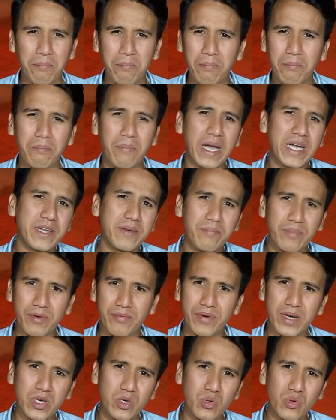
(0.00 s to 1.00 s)
better
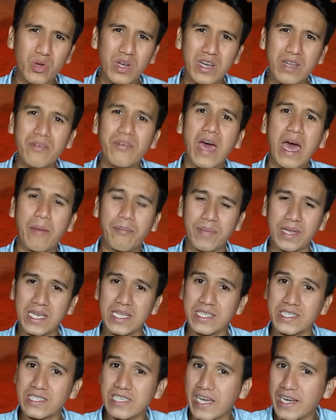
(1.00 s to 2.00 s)
prefer to live happily
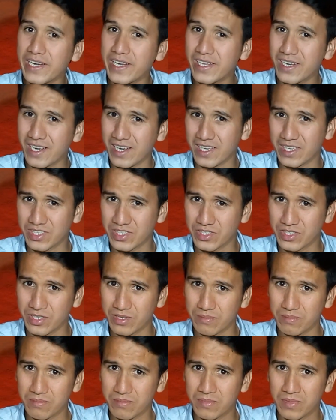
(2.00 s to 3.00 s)
inside a
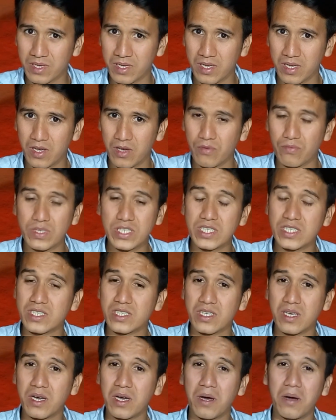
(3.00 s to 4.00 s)
relationship which is
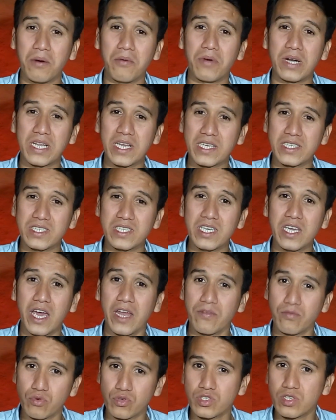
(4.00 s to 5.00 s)
what you can say
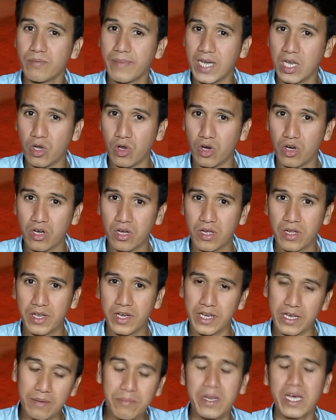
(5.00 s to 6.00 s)
enforced by law
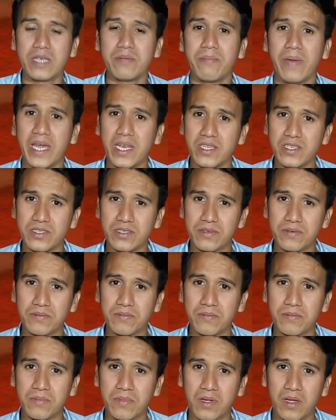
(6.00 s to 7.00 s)
named as marriage.
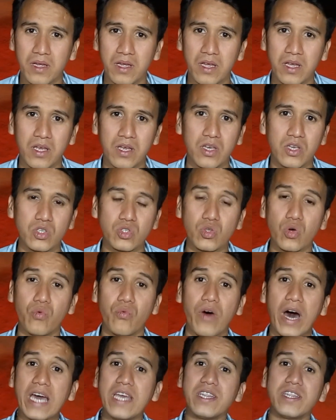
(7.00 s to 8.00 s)
So
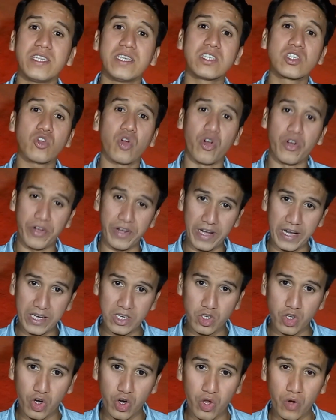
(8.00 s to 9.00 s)
why this
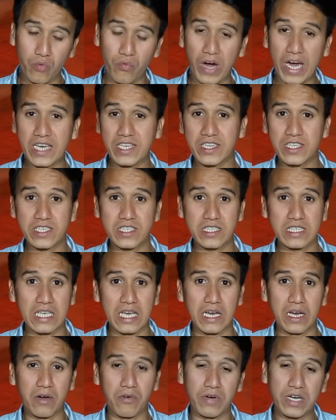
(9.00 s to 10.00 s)
contract, or why this
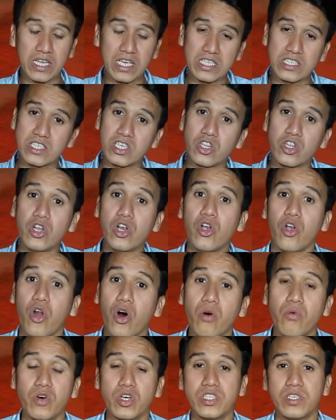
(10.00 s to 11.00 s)
what you can say the
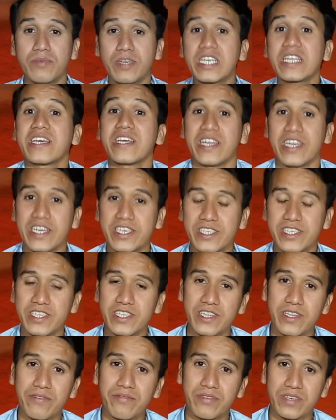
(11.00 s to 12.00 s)
law was even created
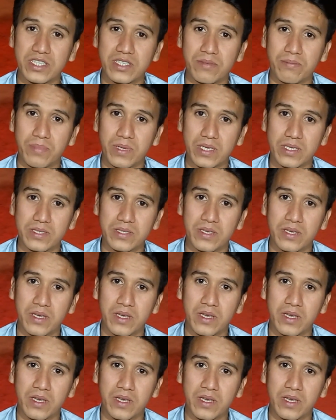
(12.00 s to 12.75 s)
in the first place?